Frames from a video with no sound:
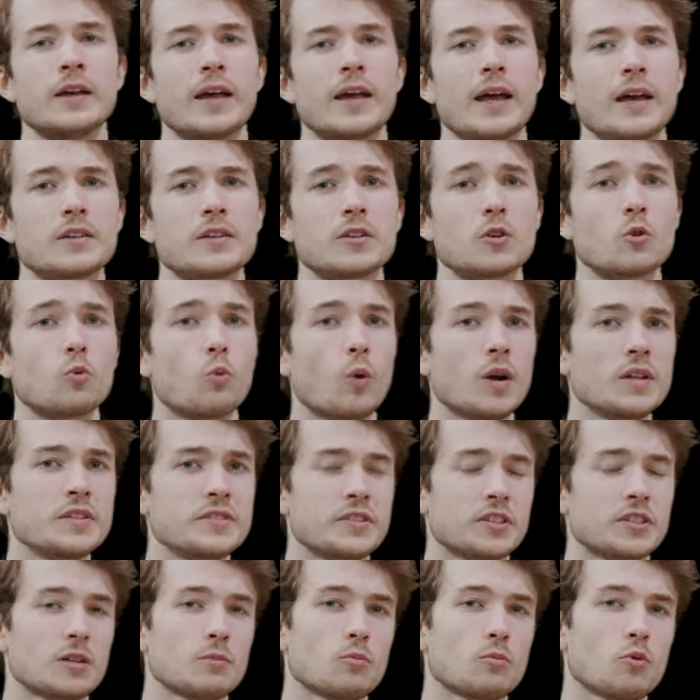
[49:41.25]
and
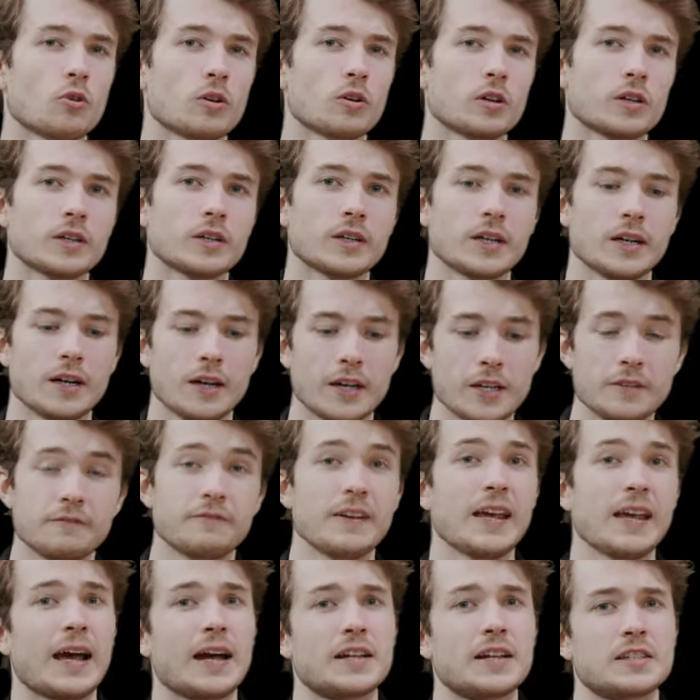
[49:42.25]
ones that are more uh,
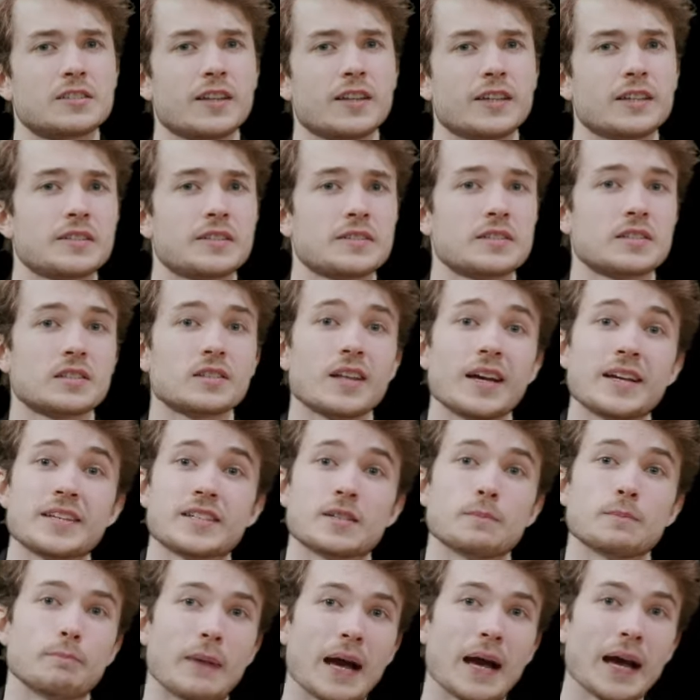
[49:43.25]
advanced, like
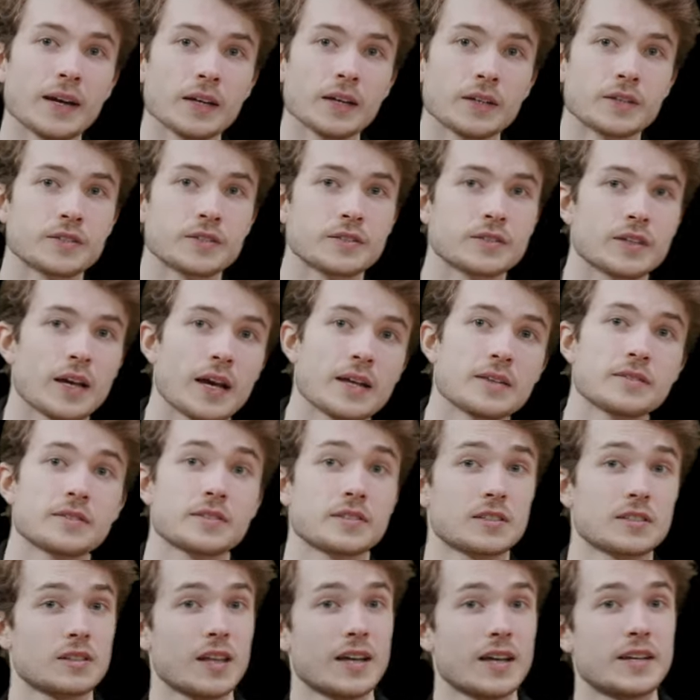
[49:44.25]
slice max and
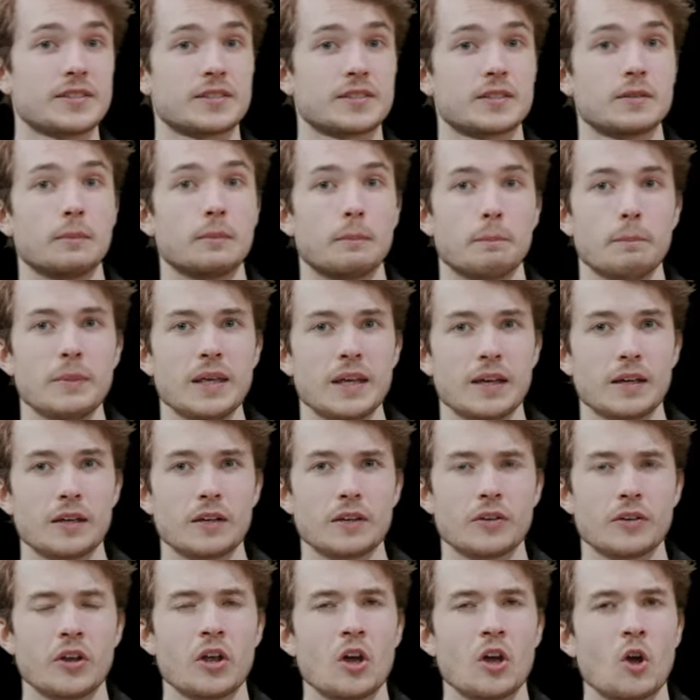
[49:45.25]
slice min,
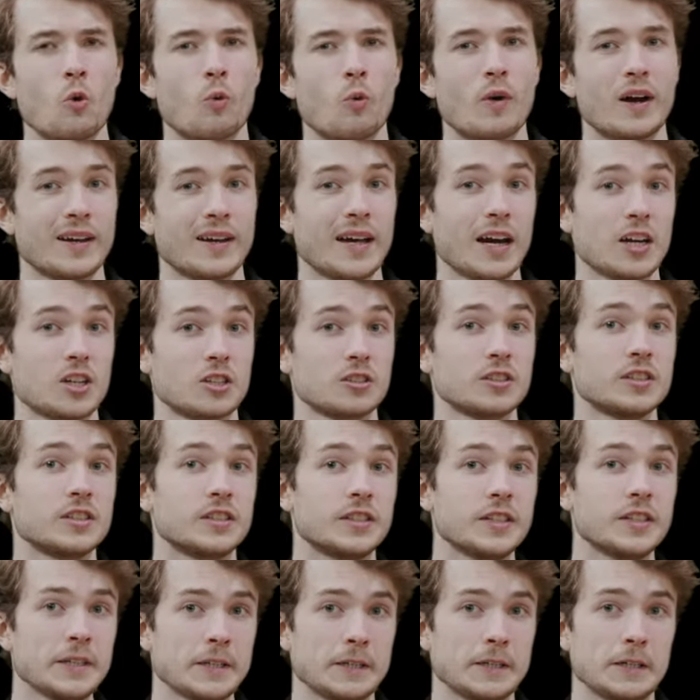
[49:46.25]
where I can actually
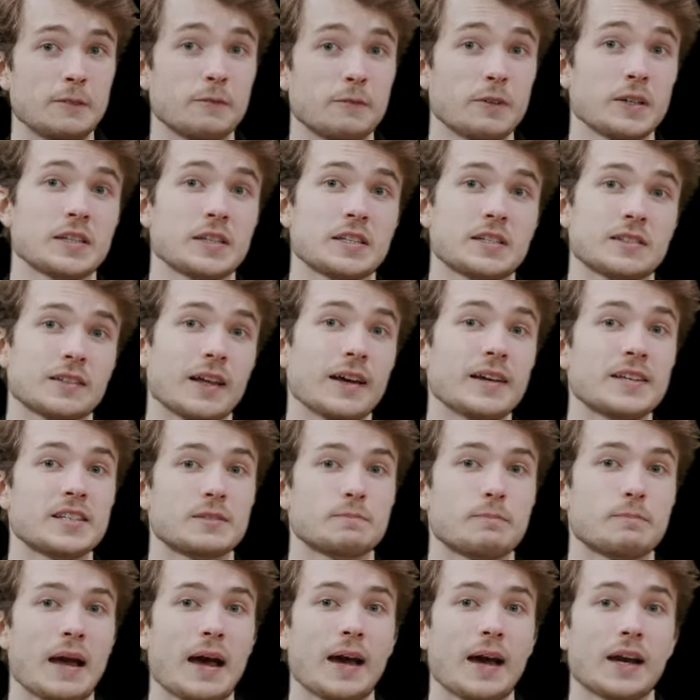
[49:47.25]
give
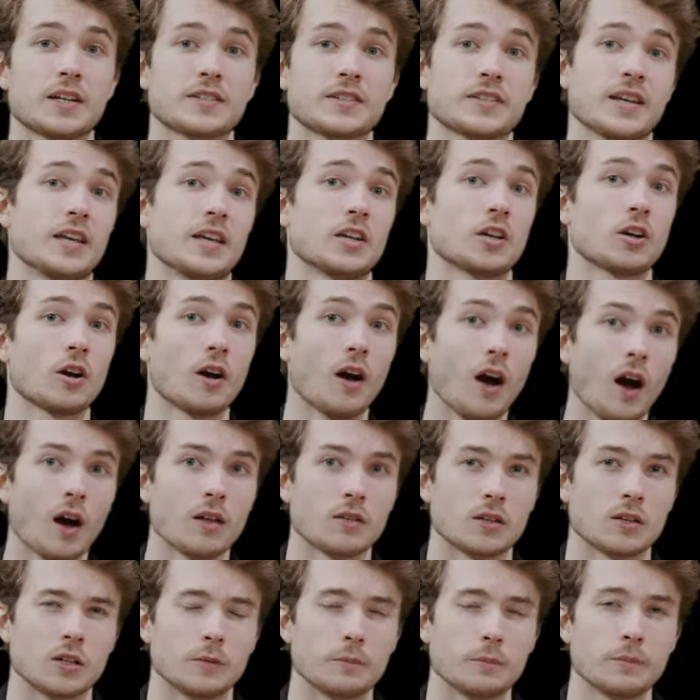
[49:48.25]
slice max a
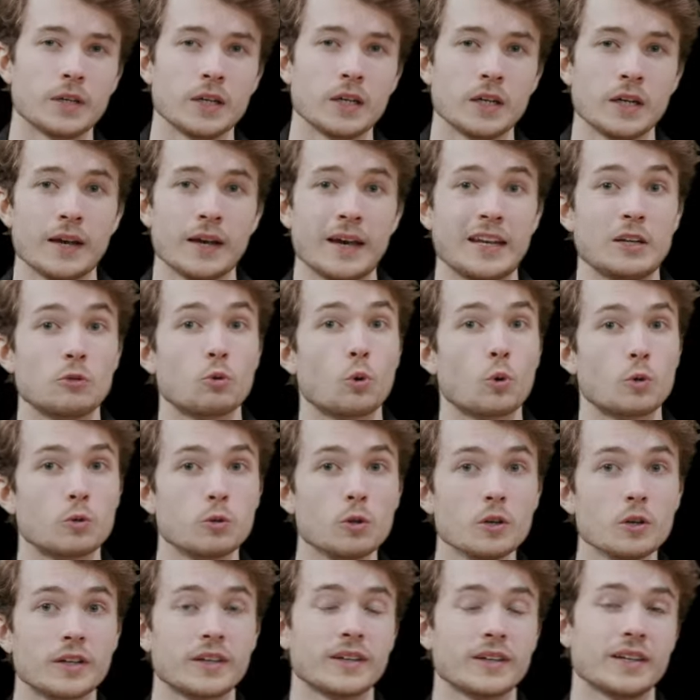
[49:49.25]
column, and it will
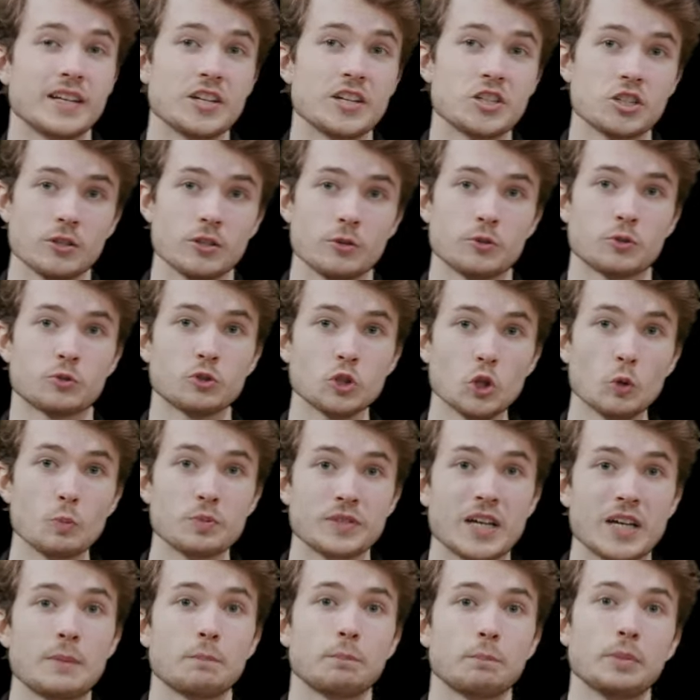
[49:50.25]
look in each of those
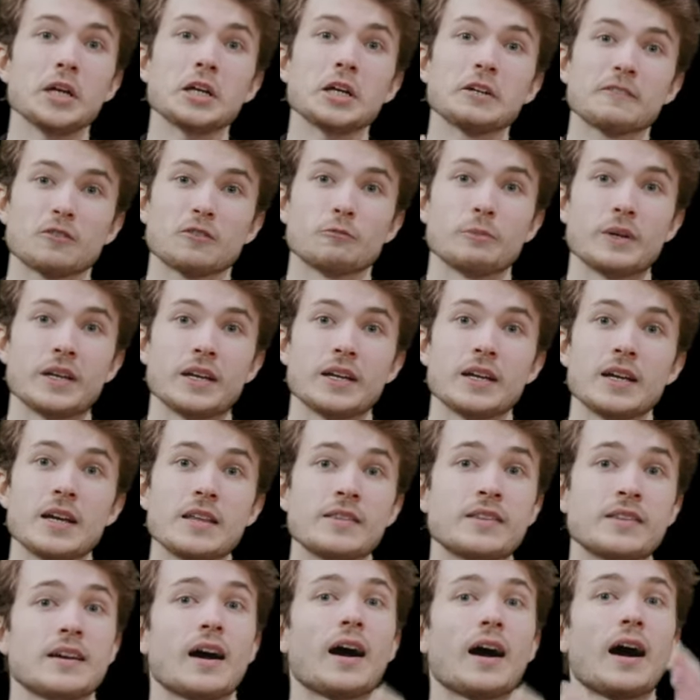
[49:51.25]
groups and pick for me
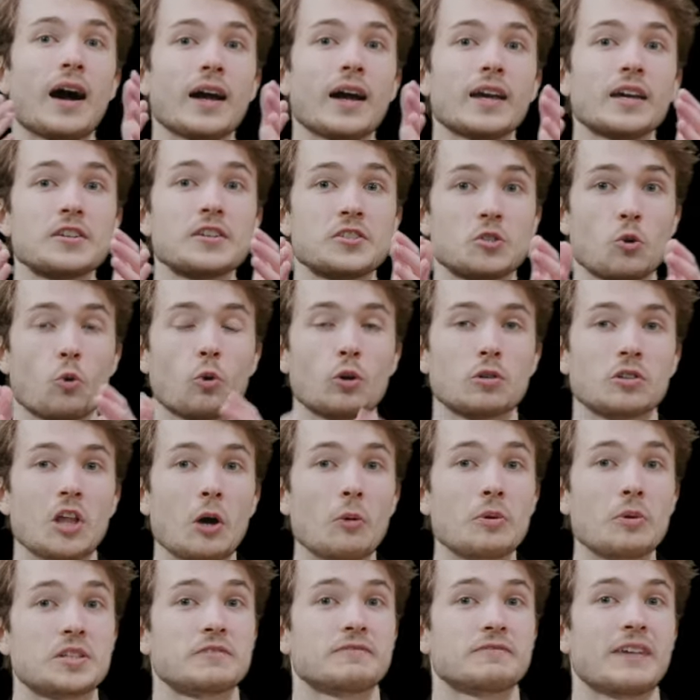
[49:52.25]
the highest or
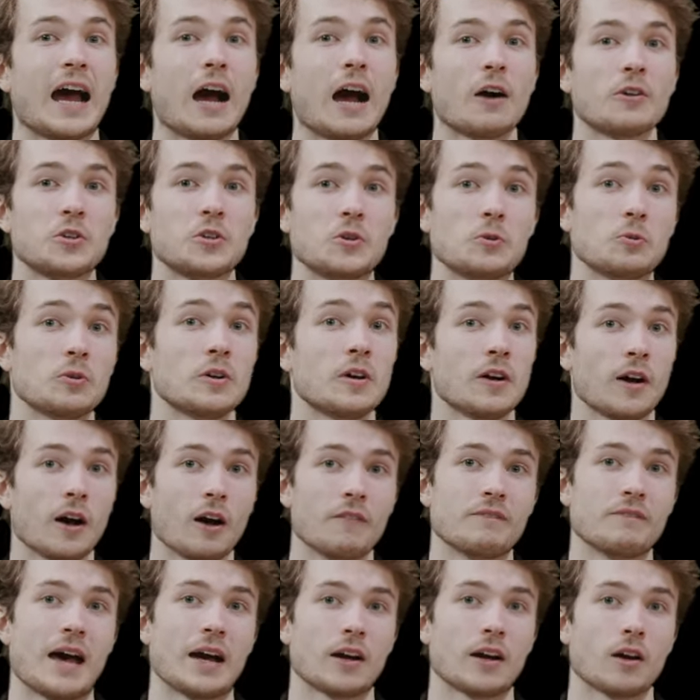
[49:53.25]
lowest value
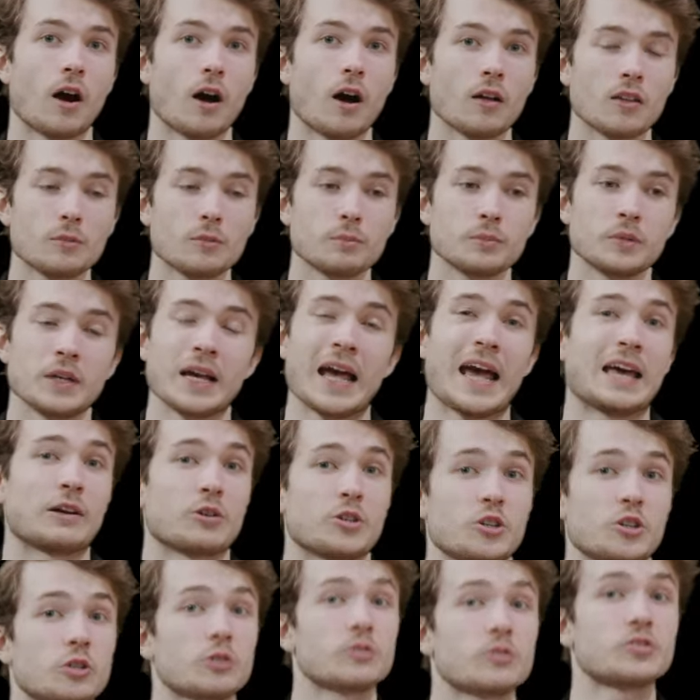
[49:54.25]
of that column and
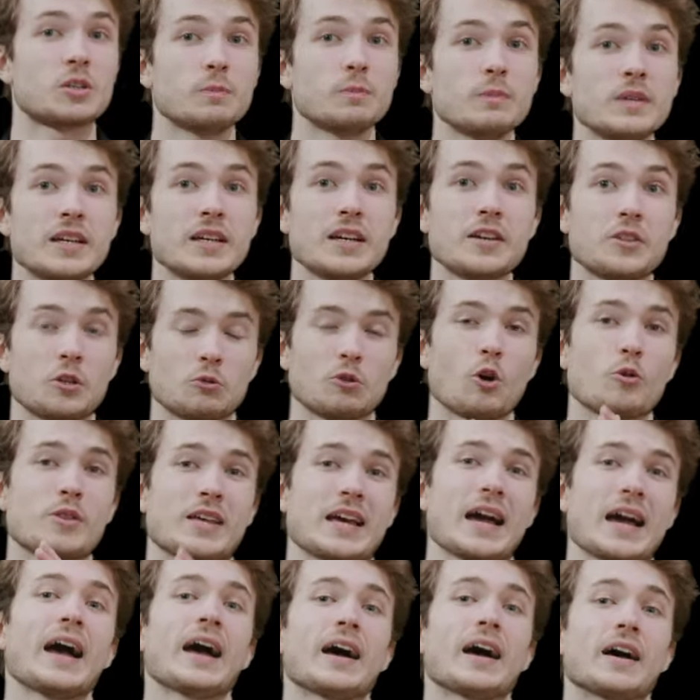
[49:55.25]
return to me the row
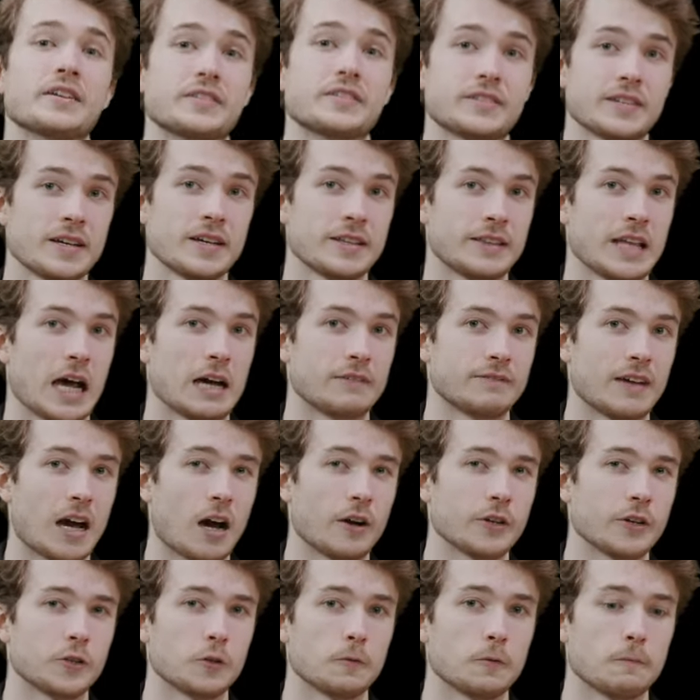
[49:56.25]
that has that
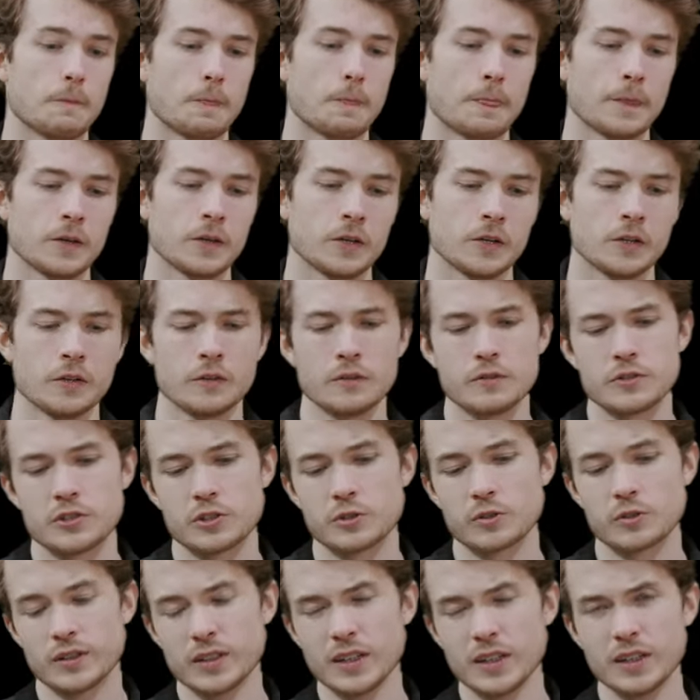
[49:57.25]
value.
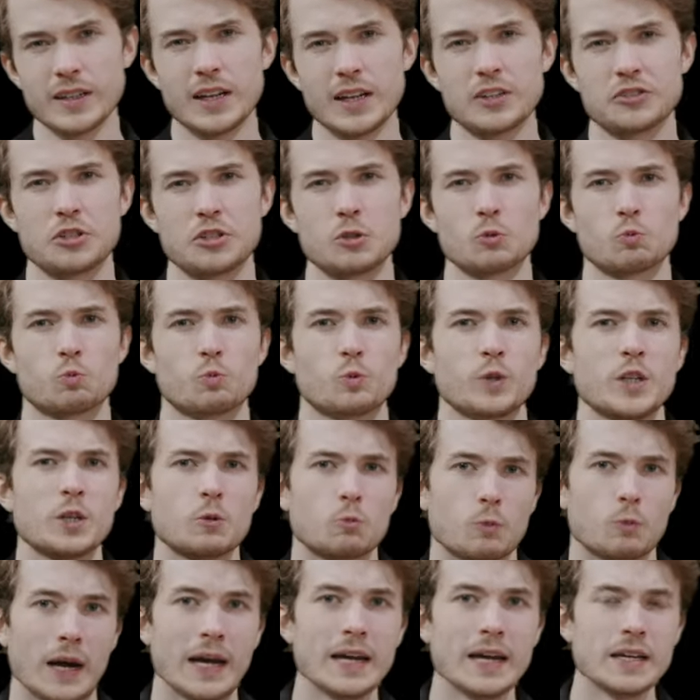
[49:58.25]
So I think I could actually
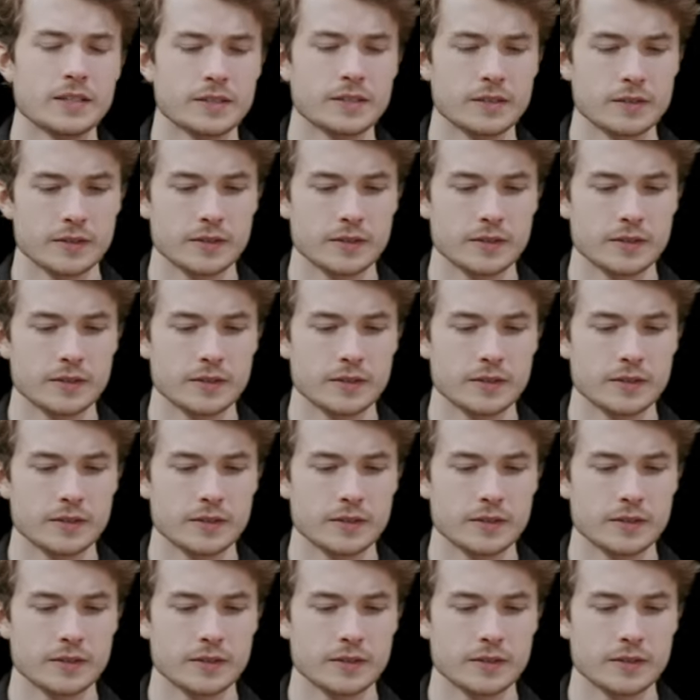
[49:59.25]
rewrite